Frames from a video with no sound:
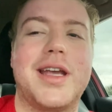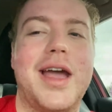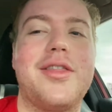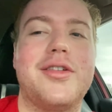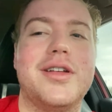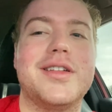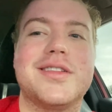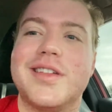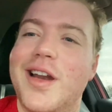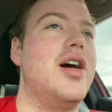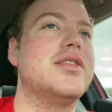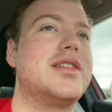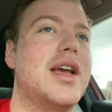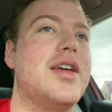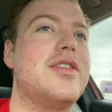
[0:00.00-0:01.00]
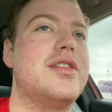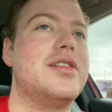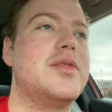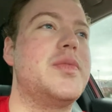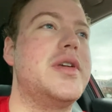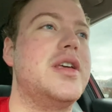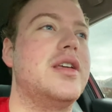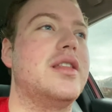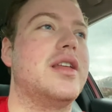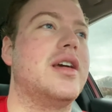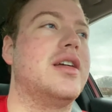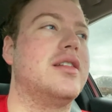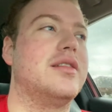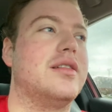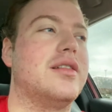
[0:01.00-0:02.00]
togetherness. You know, all togetherness being
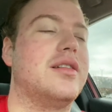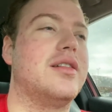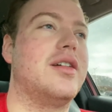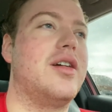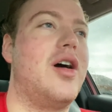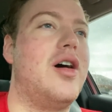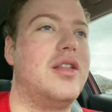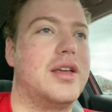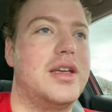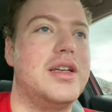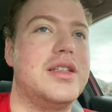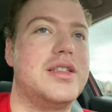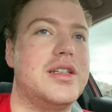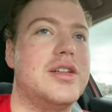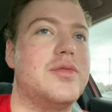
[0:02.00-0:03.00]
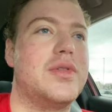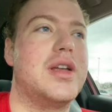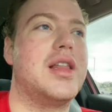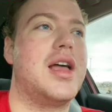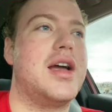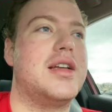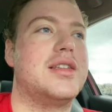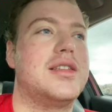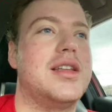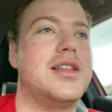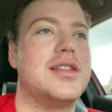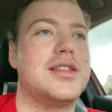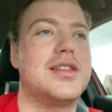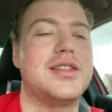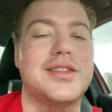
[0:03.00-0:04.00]
that all the kids need to realize that
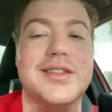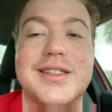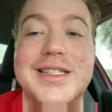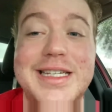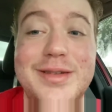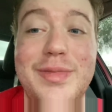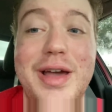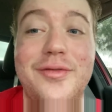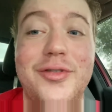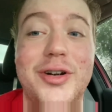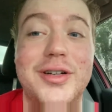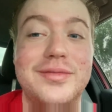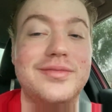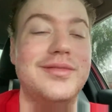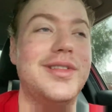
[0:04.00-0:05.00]
this is a team effort